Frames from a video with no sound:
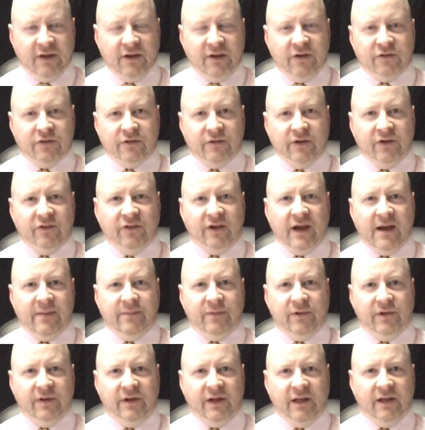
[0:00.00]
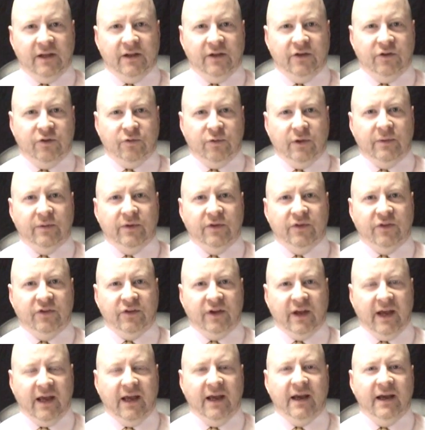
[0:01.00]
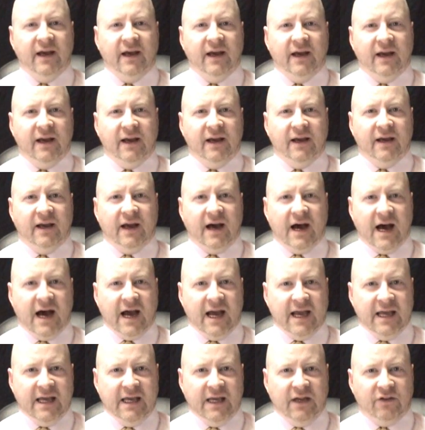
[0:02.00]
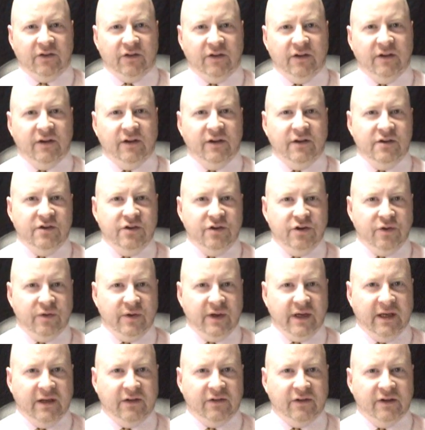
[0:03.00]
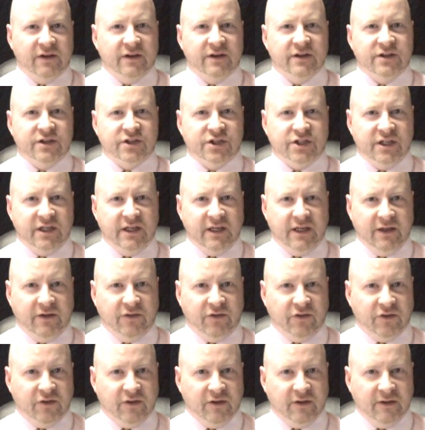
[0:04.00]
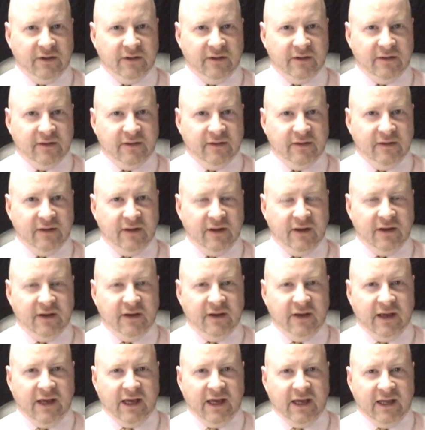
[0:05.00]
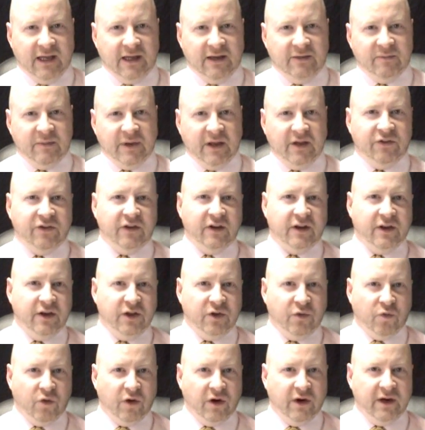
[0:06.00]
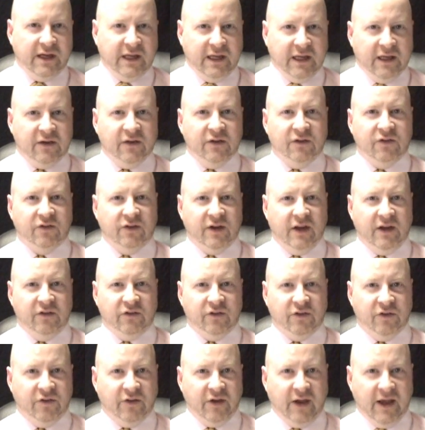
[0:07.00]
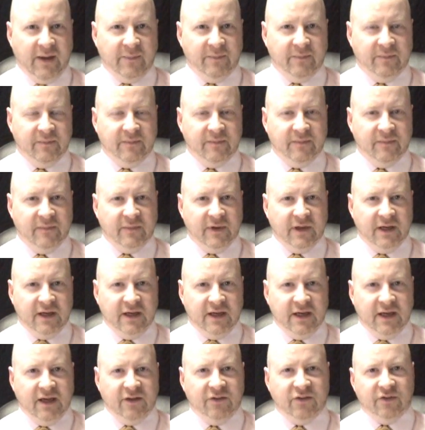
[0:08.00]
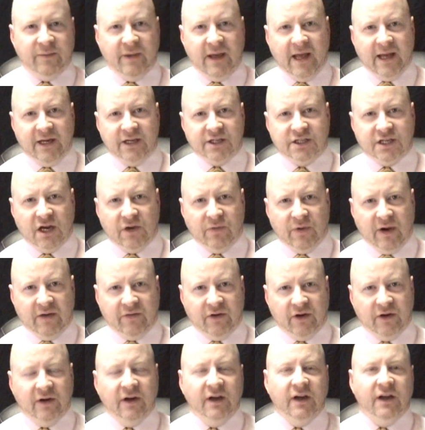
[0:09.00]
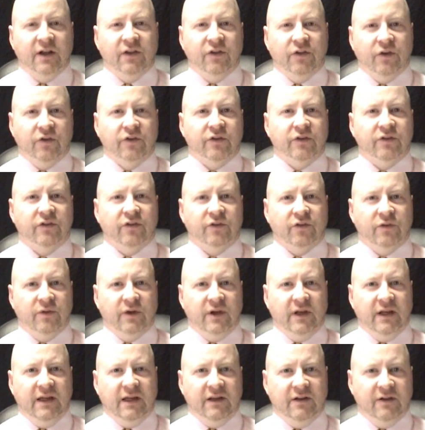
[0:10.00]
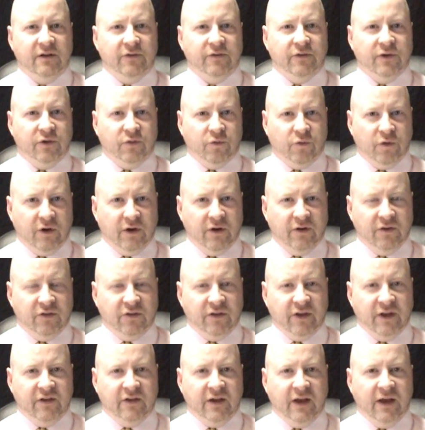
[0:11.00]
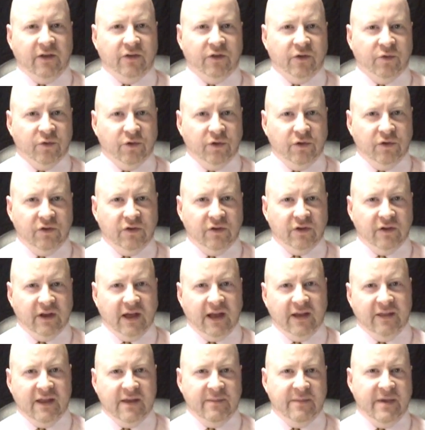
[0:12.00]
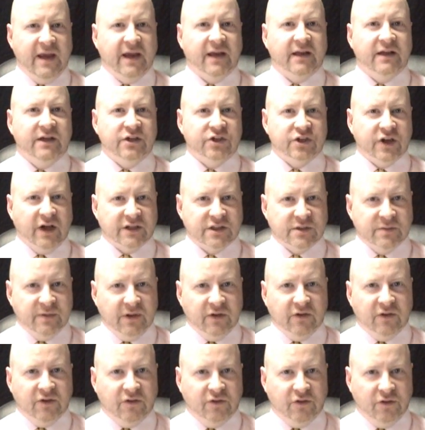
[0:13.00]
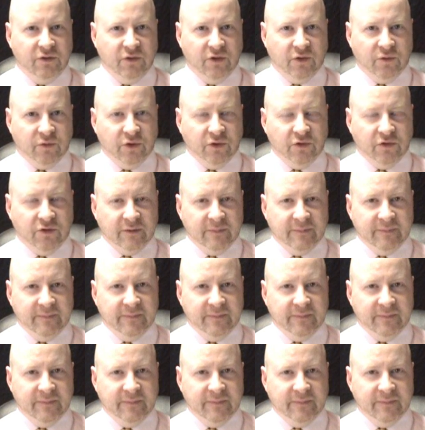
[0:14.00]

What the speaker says: So for example, in English we would say, I eat, you eat, she eats. And basically the word eat stays the same. In Spanish, however, those are three different words. They take the root and they make an adjustment to the root.